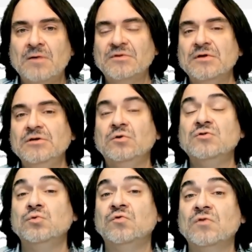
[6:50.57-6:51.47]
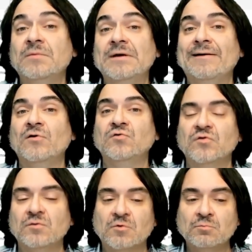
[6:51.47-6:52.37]
but then you could do something else
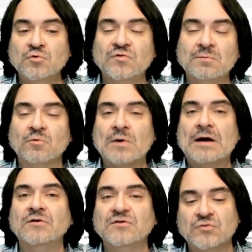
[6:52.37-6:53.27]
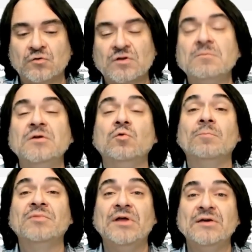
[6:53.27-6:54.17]
with them or move them around and turn them into
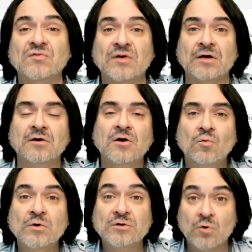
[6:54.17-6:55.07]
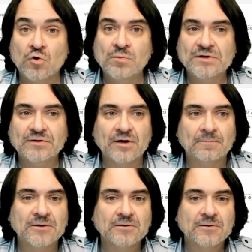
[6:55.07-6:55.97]
a playset when you opened
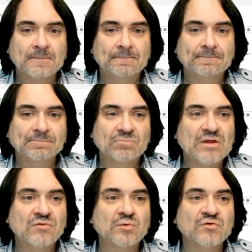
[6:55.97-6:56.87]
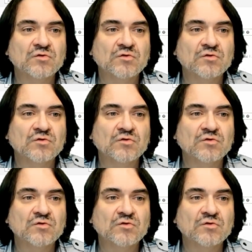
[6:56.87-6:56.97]
them. This one's